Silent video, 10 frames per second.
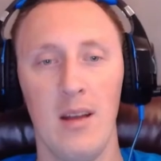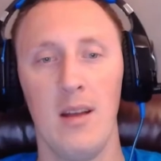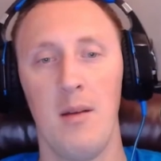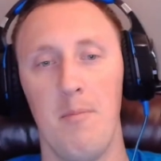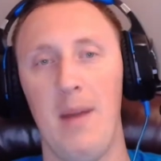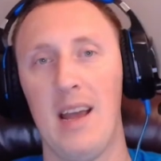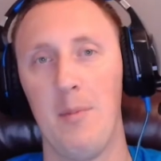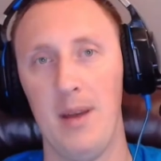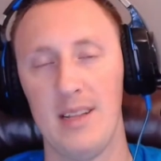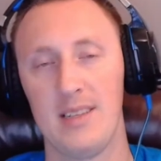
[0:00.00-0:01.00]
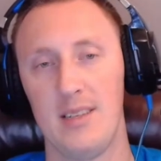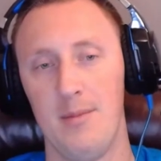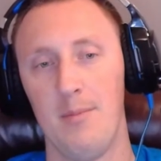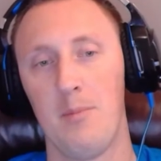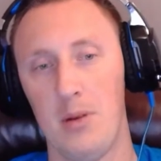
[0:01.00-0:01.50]
megabits
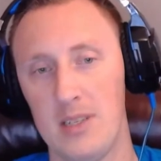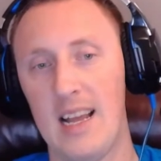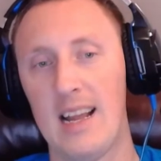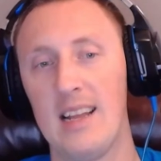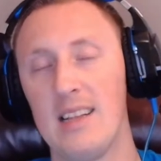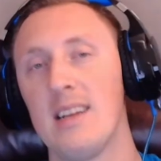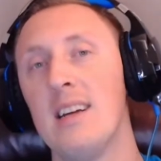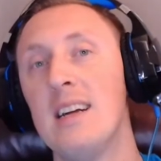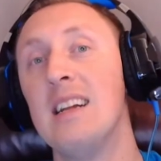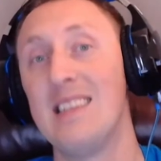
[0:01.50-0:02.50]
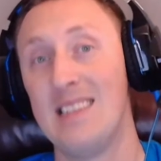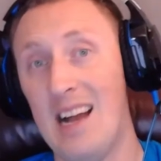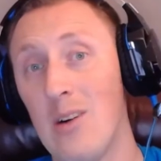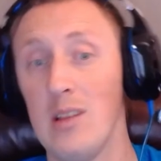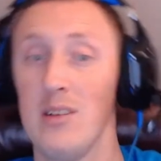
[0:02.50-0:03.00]
per second
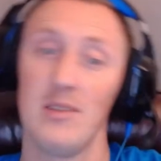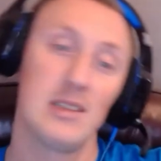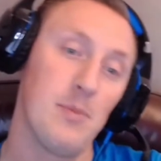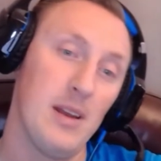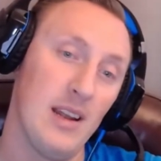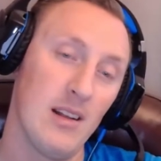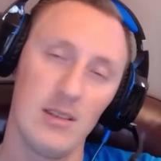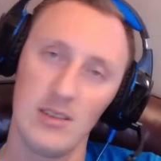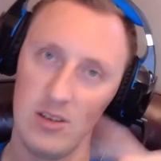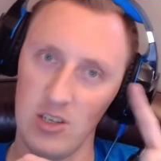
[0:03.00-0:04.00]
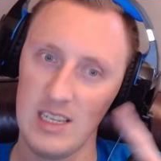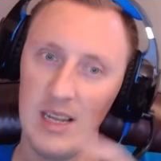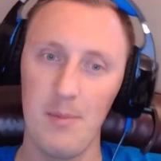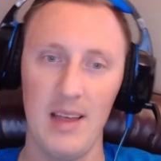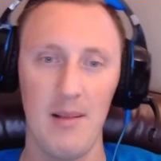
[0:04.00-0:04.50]
download speed. So just
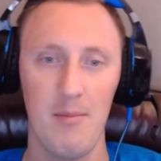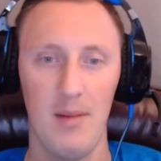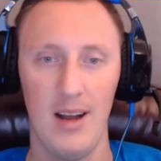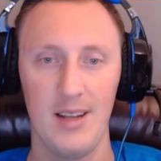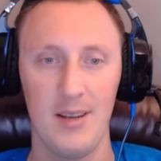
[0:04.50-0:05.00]
keep that in mind.